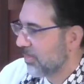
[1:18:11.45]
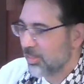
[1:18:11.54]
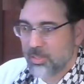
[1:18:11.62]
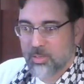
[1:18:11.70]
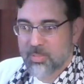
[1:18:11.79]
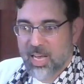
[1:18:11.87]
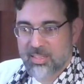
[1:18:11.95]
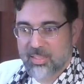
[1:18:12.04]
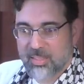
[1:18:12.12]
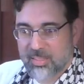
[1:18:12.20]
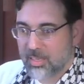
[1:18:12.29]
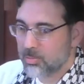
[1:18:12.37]
in
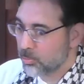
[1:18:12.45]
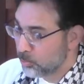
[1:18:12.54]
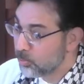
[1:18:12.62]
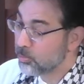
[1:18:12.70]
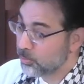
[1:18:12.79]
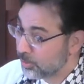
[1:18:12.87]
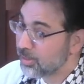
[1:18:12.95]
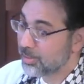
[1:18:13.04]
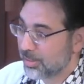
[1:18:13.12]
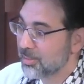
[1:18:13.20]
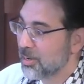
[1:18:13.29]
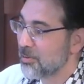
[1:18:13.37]
humanity that
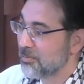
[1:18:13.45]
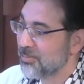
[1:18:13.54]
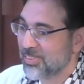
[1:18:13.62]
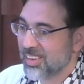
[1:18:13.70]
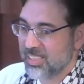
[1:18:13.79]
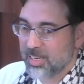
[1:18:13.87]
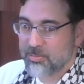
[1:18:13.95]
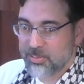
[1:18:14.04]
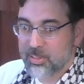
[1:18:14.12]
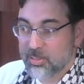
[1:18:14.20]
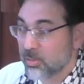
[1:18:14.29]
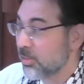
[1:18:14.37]
really love, and I
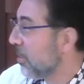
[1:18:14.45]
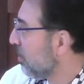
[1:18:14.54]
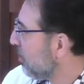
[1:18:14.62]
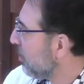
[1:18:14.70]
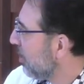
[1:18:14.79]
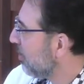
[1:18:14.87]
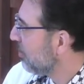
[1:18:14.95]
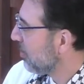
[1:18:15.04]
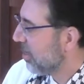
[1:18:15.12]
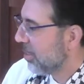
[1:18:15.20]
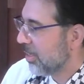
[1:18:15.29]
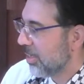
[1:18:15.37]
feel your love.
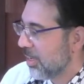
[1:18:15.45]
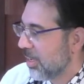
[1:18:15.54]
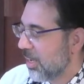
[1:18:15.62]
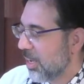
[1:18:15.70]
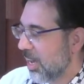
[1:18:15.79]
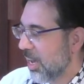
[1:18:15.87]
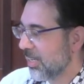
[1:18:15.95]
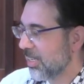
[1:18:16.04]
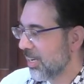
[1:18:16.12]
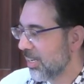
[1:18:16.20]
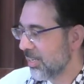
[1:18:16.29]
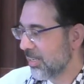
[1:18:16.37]
And
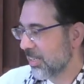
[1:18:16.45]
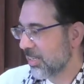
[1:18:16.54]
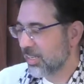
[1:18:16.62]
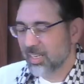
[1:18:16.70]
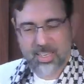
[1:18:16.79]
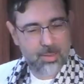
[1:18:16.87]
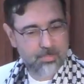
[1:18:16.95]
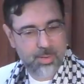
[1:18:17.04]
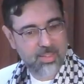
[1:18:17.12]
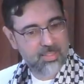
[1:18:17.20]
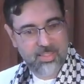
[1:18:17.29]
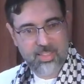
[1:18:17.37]
I cannot
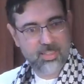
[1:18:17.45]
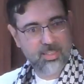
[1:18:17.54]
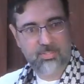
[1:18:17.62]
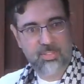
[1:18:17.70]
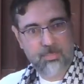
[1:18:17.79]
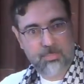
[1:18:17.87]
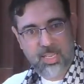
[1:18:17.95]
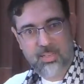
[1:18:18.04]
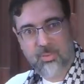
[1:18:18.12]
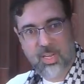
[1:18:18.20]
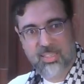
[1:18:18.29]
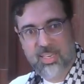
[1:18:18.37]
but think of the pain
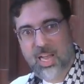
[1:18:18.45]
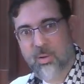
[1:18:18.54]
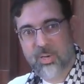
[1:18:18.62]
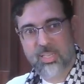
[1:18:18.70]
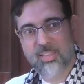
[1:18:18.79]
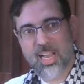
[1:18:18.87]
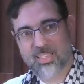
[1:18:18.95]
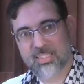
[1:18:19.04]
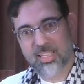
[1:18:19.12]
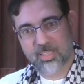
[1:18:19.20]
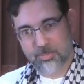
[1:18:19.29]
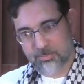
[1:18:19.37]
right now in that
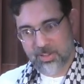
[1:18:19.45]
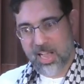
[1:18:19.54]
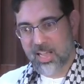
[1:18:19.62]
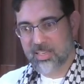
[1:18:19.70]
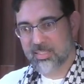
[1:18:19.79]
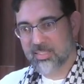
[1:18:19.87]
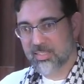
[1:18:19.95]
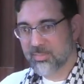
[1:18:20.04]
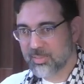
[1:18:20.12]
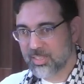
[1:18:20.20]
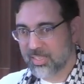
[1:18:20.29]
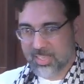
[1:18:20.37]
state of fast,
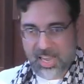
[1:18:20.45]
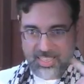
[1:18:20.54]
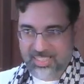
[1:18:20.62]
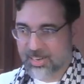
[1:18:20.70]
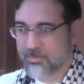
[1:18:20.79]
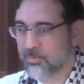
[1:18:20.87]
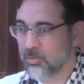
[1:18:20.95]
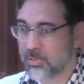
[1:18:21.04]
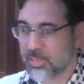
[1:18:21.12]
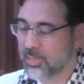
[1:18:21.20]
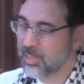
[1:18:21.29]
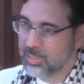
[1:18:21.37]
because I cannot
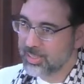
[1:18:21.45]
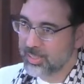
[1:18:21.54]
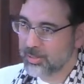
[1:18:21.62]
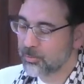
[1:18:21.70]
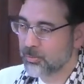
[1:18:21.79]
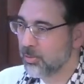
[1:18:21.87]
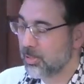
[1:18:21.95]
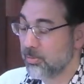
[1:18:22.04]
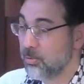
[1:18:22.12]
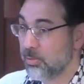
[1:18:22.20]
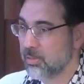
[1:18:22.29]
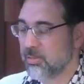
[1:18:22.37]
eat
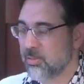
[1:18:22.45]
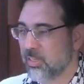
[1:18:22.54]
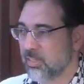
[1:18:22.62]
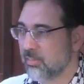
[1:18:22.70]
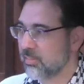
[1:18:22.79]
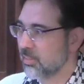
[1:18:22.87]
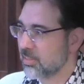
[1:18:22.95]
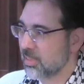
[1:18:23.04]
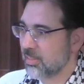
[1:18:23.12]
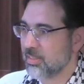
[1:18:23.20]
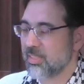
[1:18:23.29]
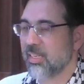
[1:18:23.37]
food and drink until
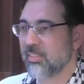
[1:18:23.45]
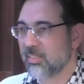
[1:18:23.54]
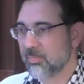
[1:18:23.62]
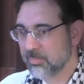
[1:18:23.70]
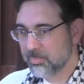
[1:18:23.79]
sunset,